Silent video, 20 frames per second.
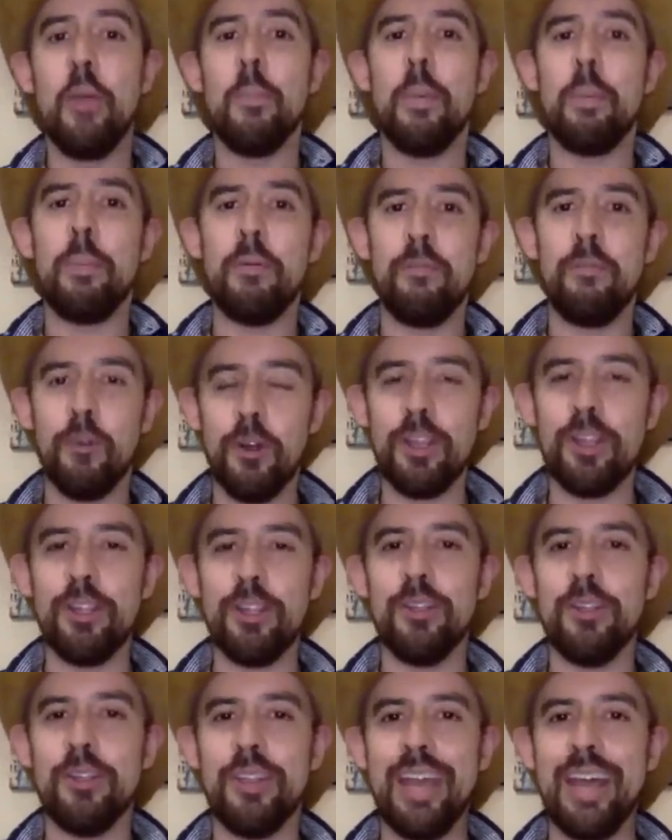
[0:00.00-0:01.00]
But before you
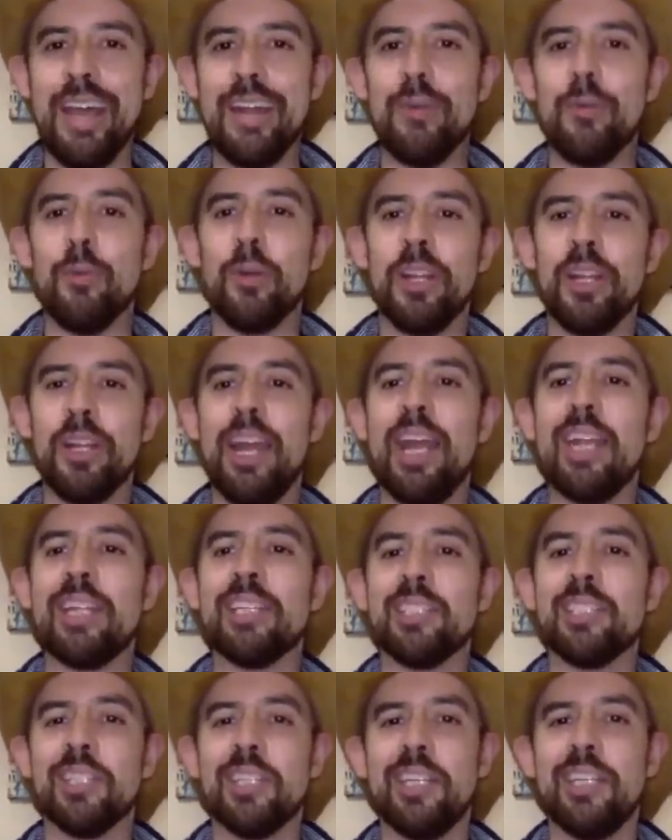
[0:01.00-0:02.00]
do that, we're going to
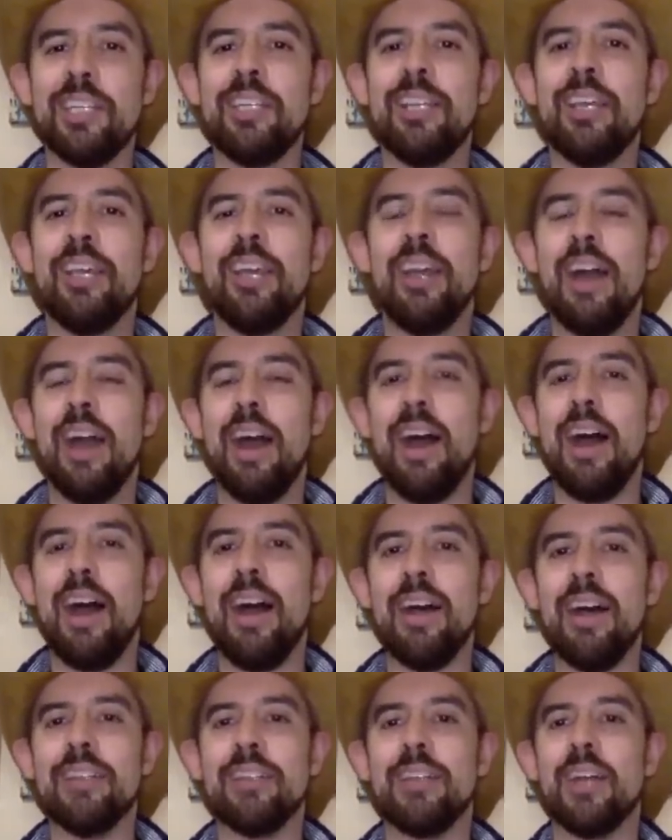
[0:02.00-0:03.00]
actually
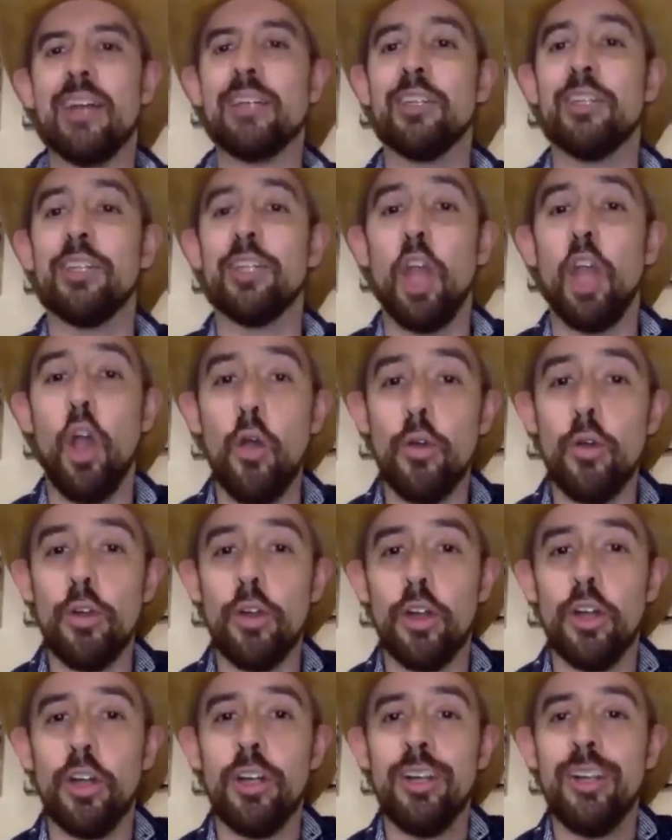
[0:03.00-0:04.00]
uh, talk to the
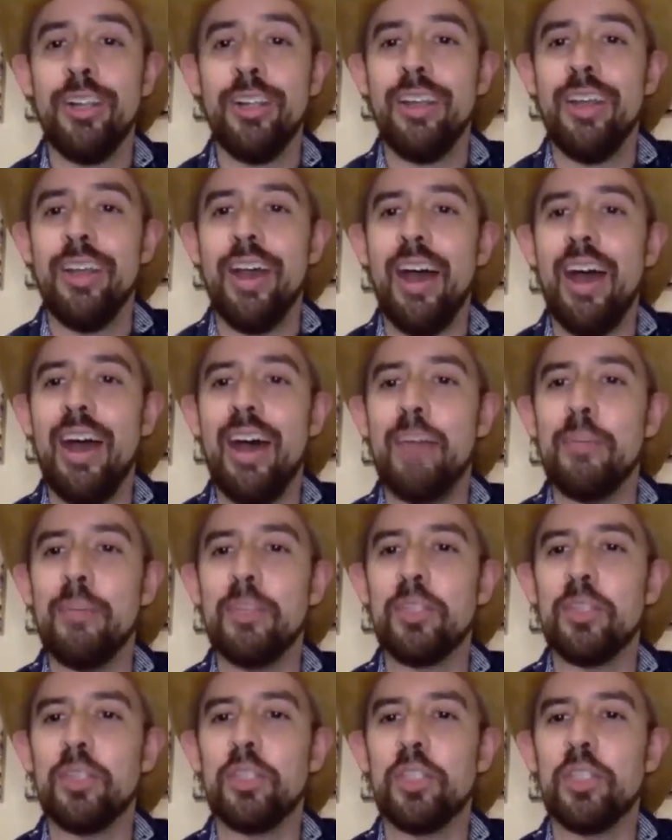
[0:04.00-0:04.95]
owner, uh, Mr.